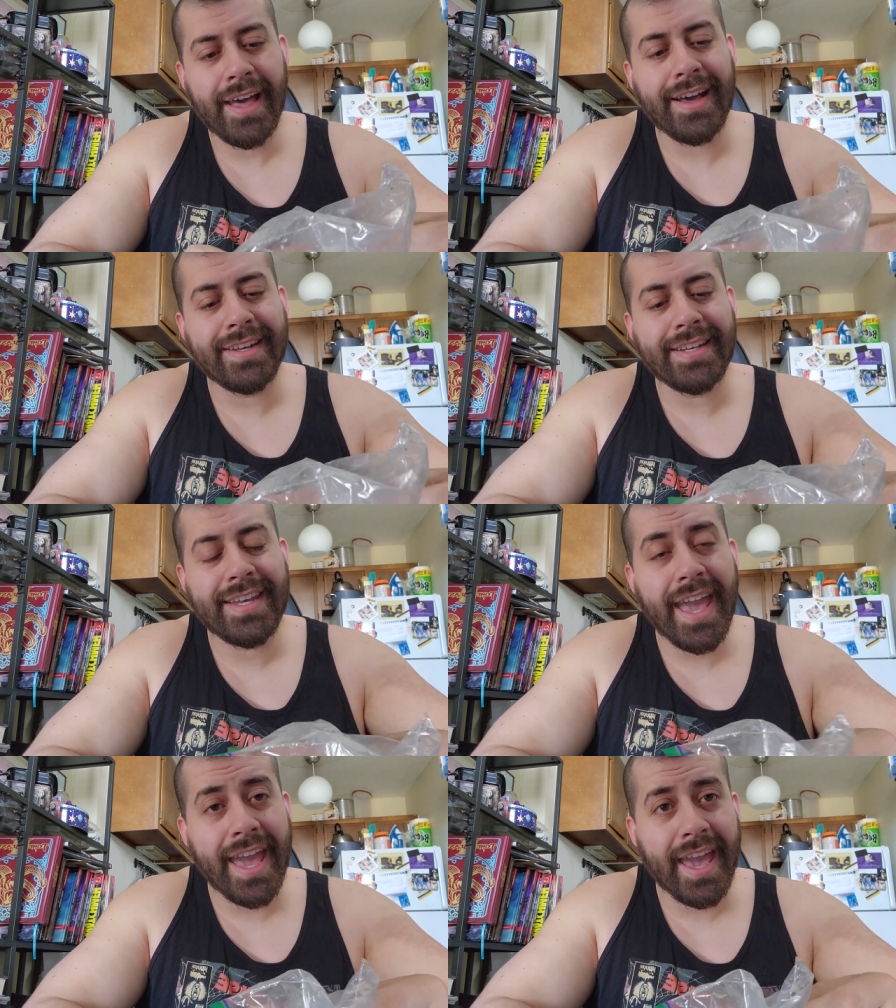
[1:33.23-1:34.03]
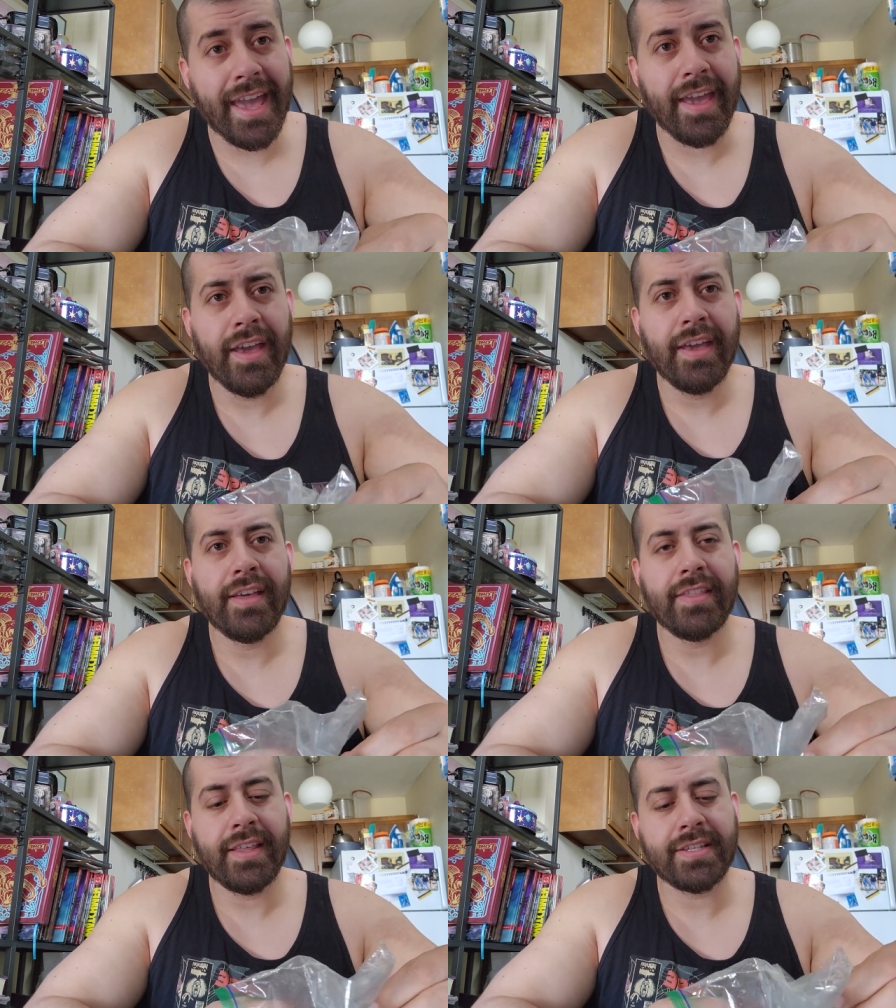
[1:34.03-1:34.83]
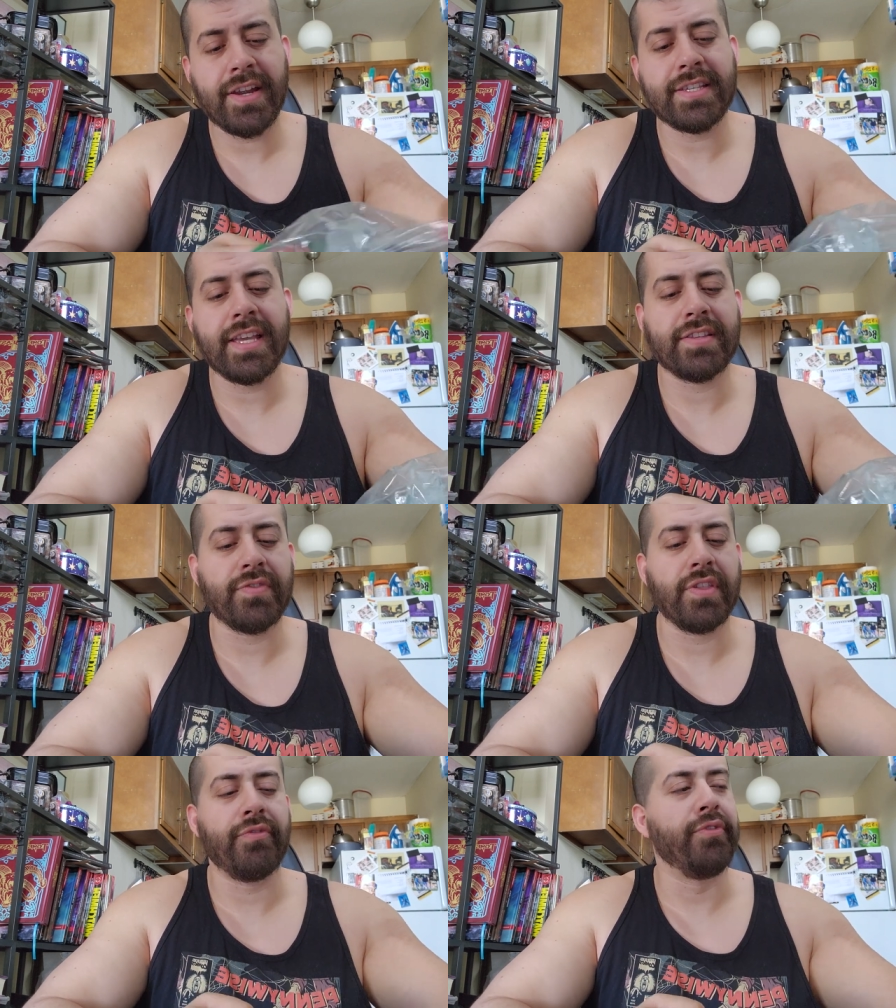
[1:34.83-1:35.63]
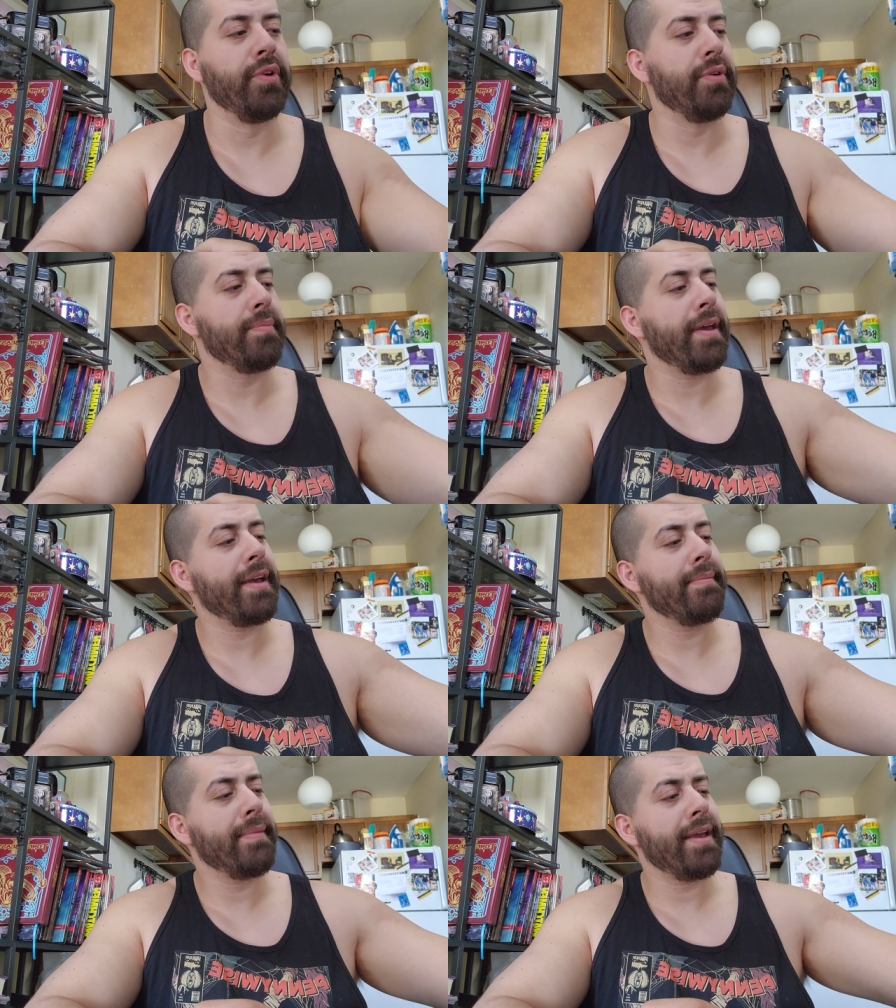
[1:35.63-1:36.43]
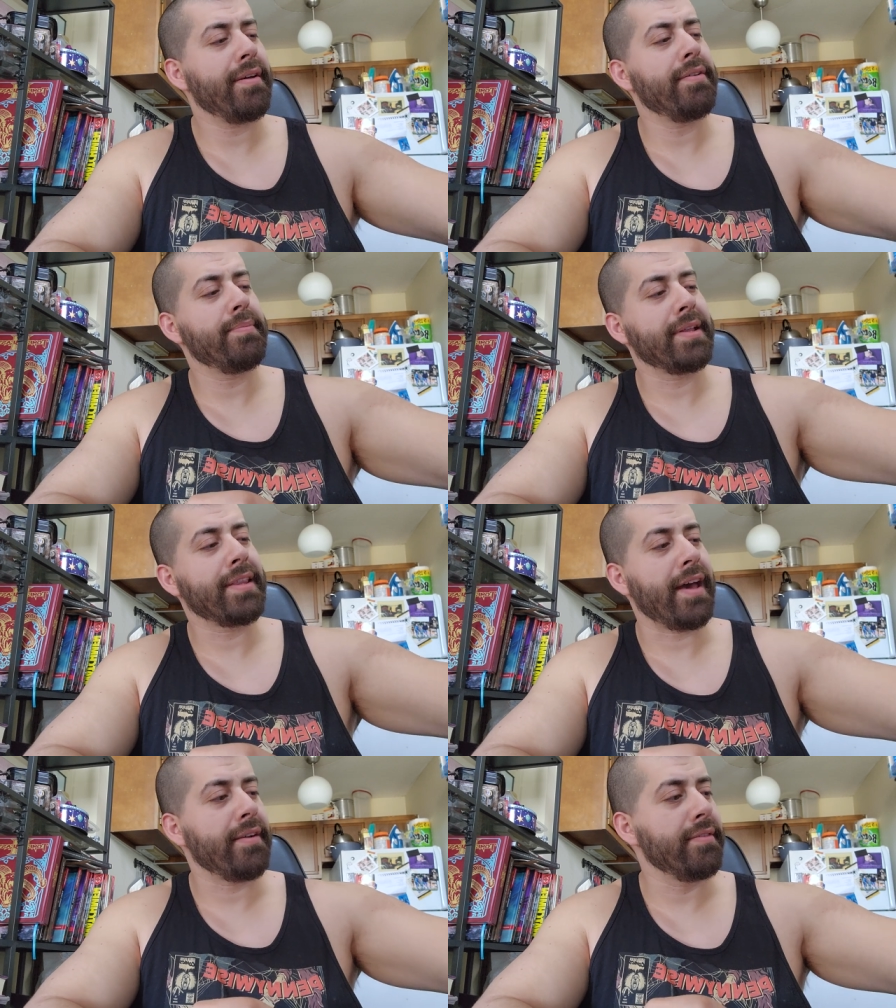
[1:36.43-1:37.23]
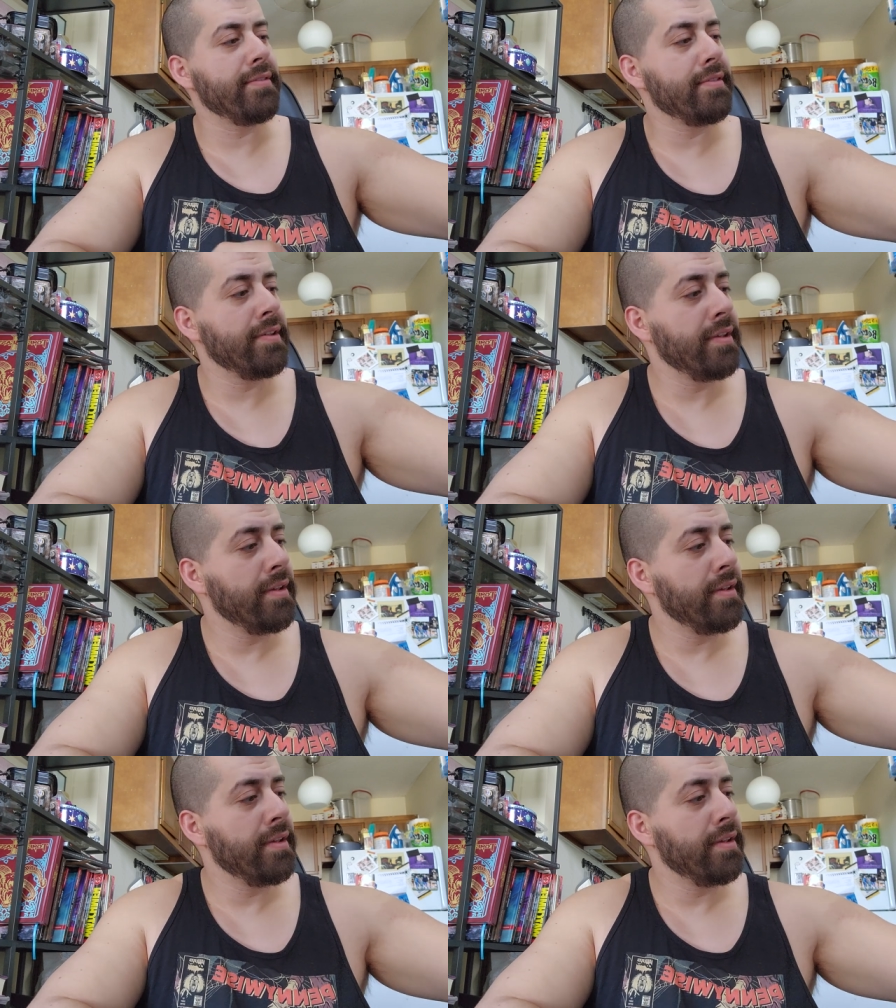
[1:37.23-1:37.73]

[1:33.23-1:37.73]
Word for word: A day. And they try to say it's for the food, man. Man, go to McDonald's.